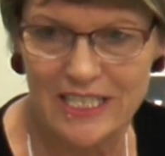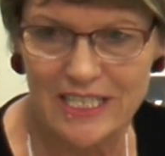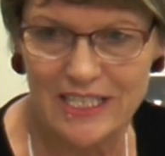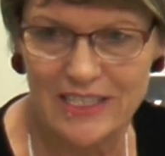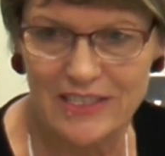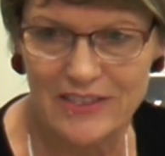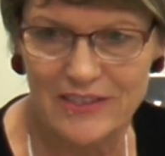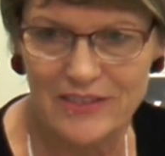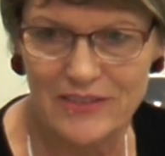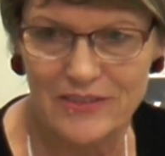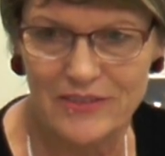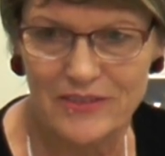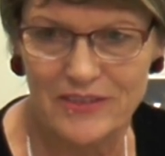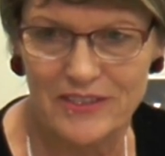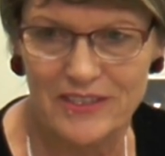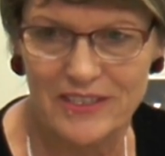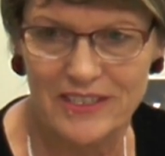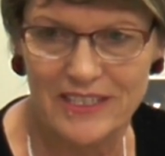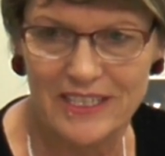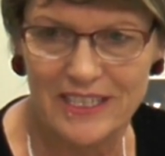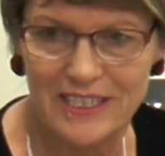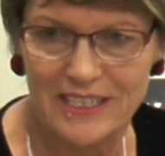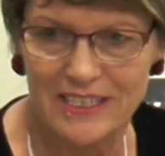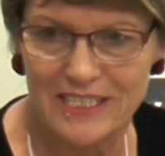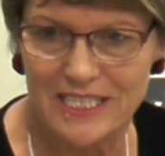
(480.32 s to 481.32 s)
hair and
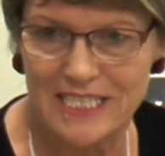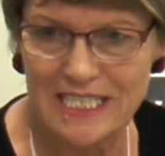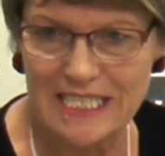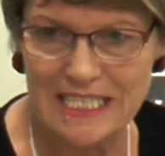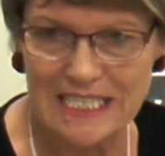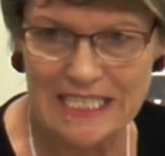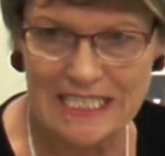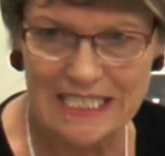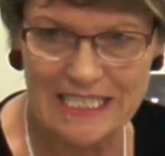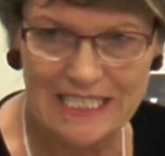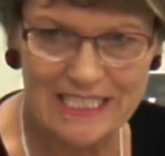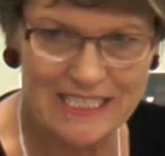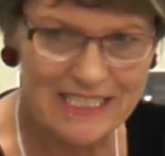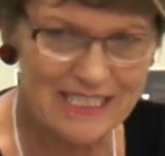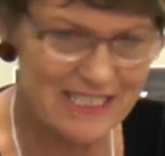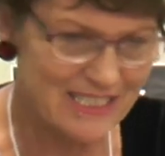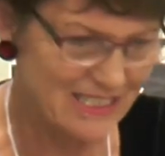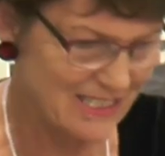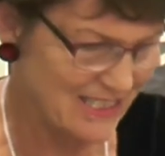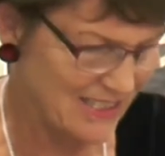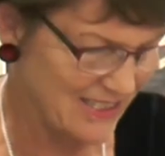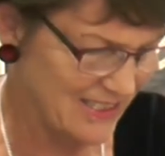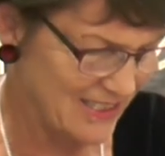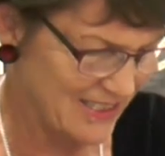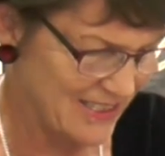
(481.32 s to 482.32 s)
skin and
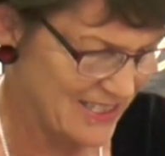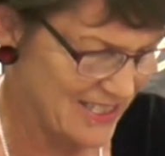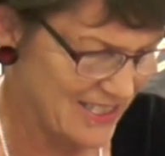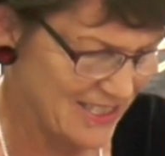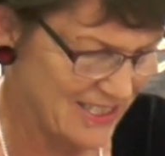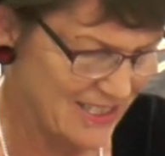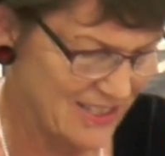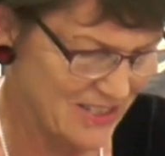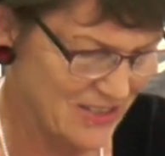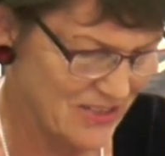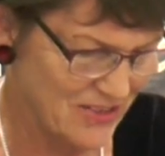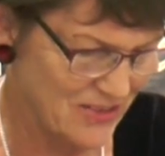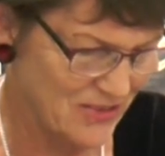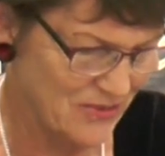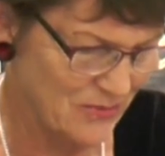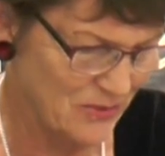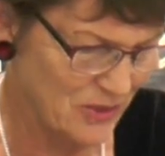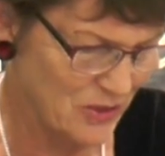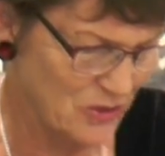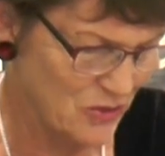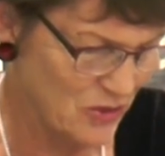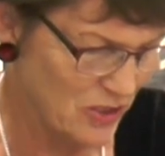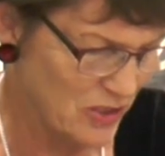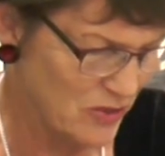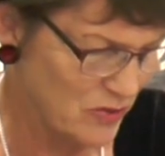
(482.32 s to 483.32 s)
etc. And we
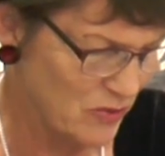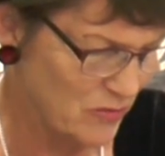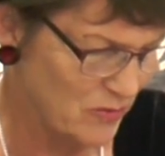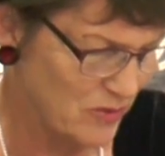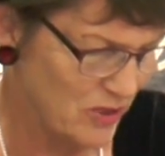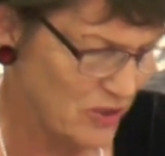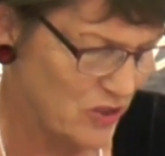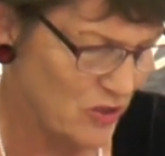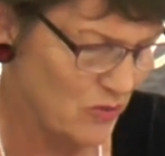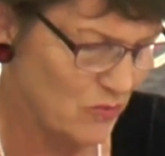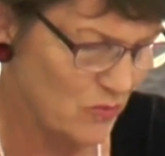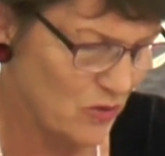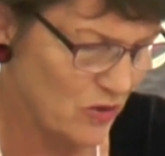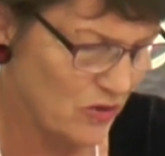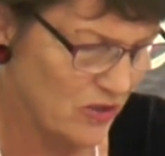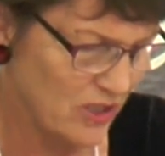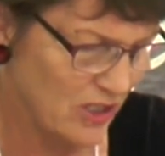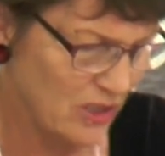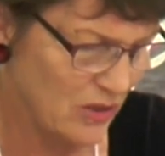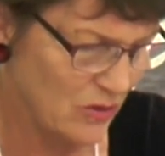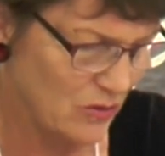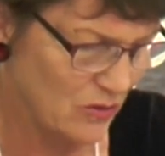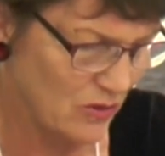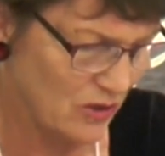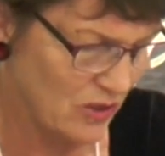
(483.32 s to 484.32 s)
try to imagine what
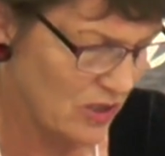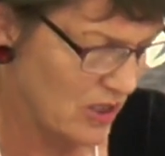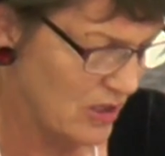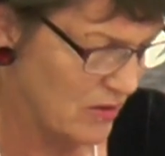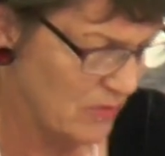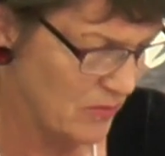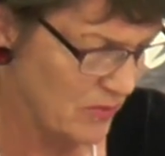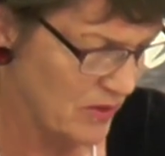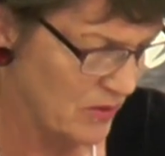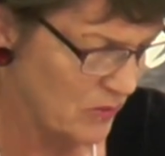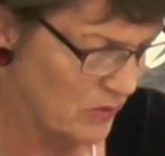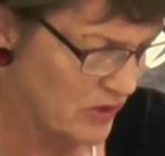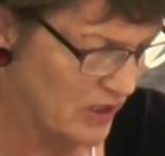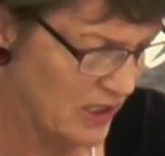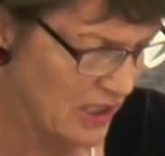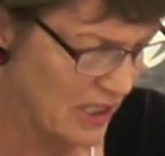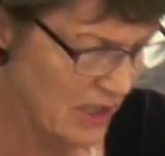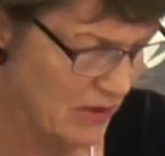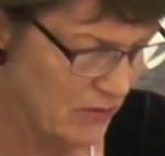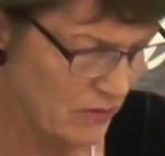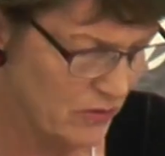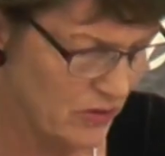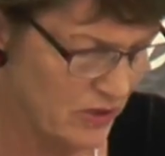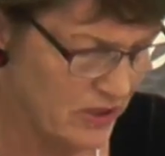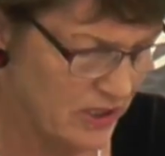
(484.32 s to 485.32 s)
they look like, but we
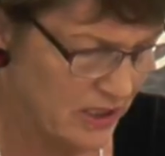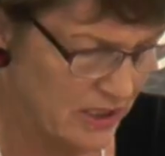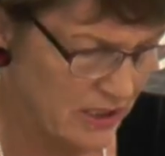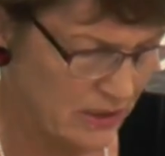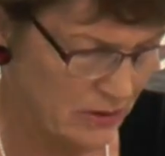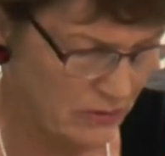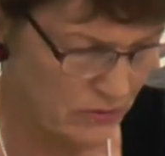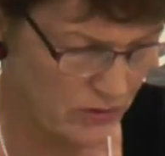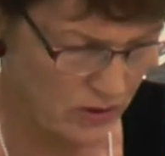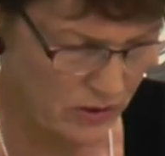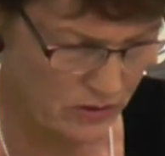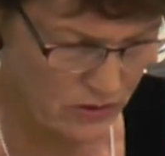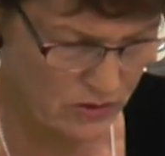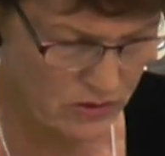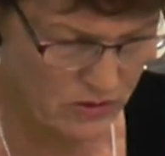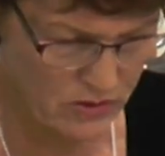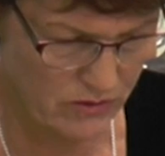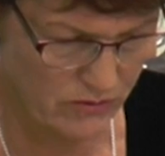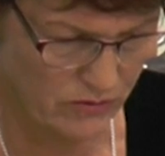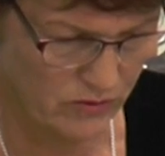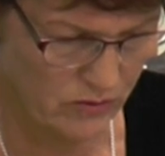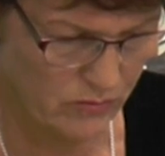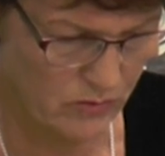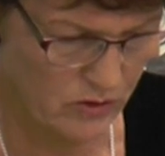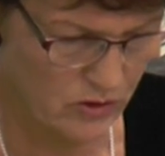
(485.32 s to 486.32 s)
can't find any photos
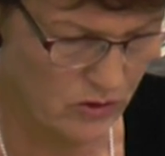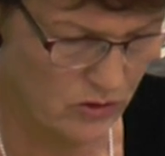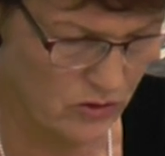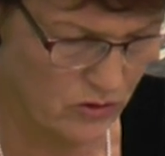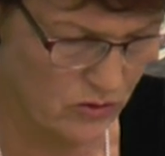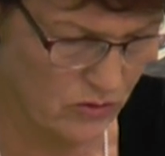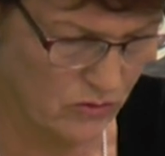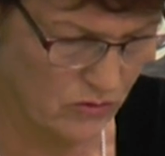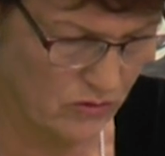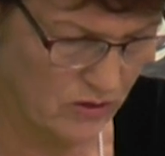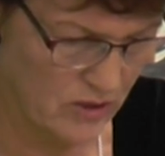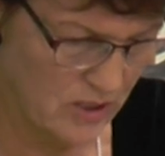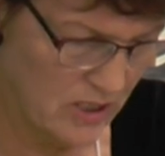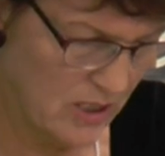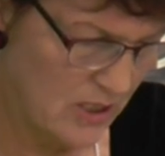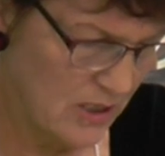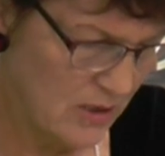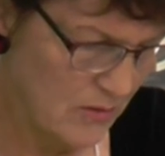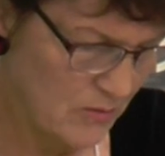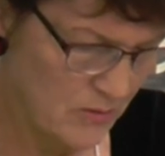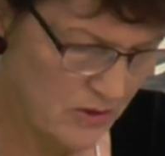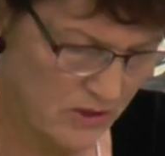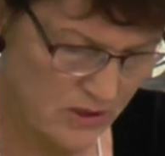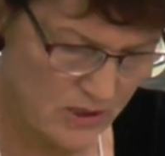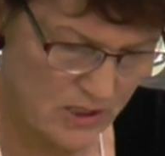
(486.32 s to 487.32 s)
of them at all.
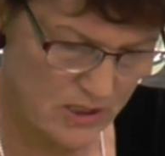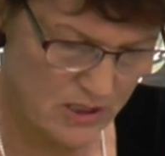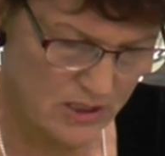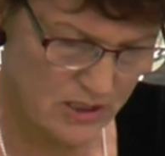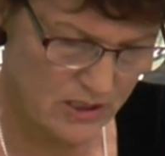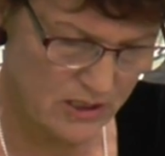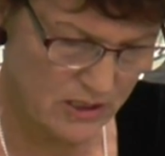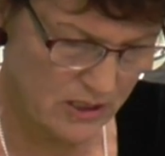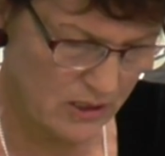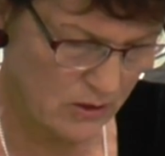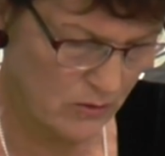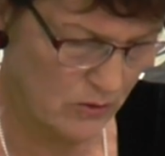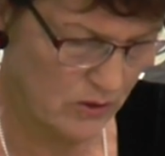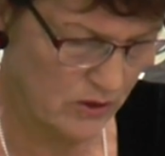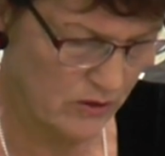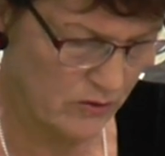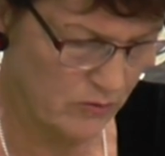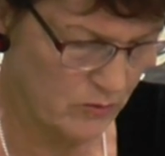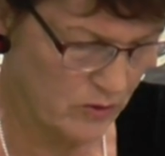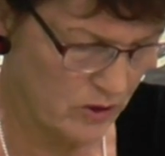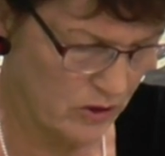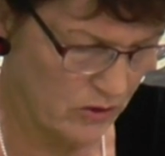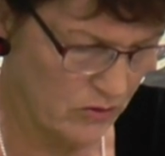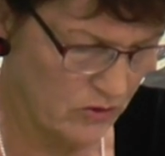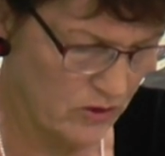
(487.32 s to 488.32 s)
But that's another one
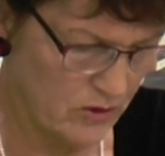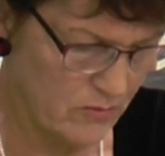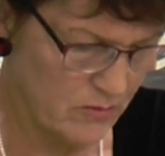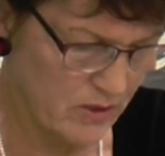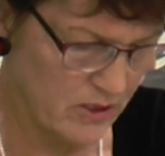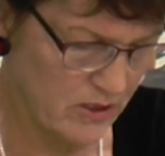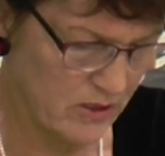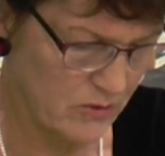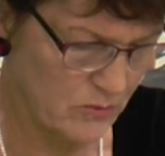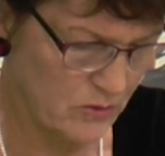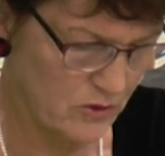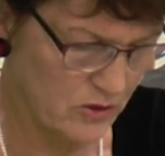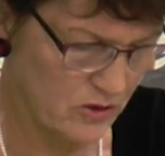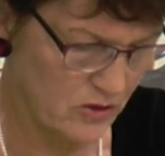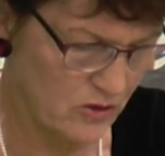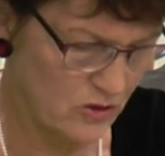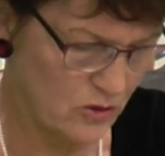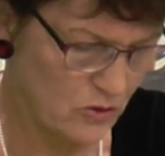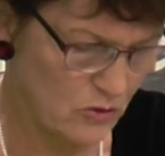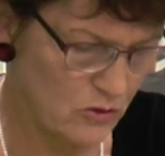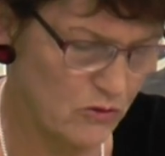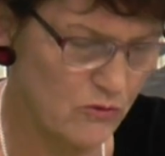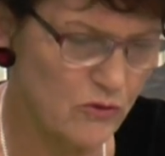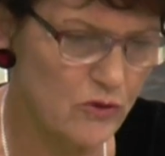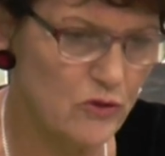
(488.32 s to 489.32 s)
of my grandmother with
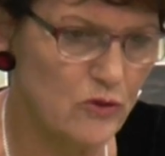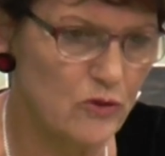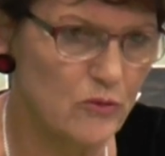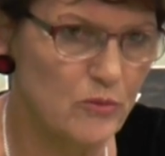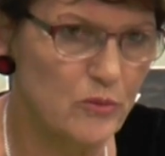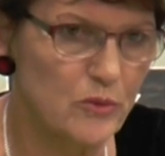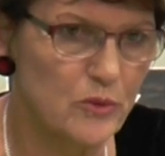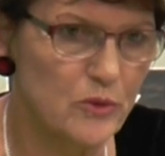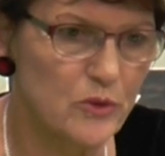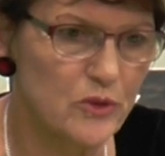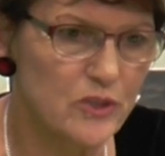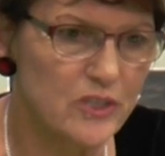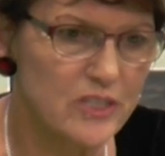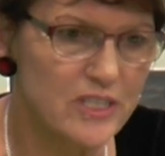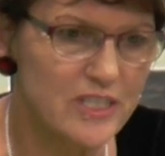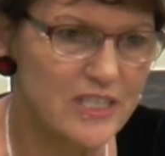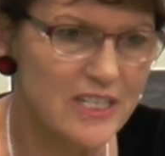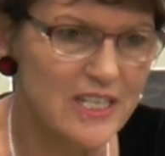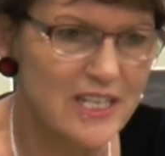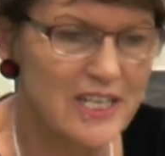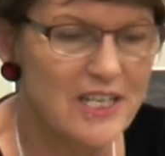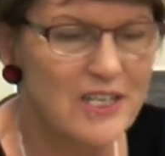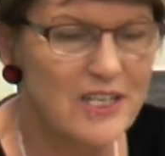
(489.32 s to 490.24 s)
two of her boys,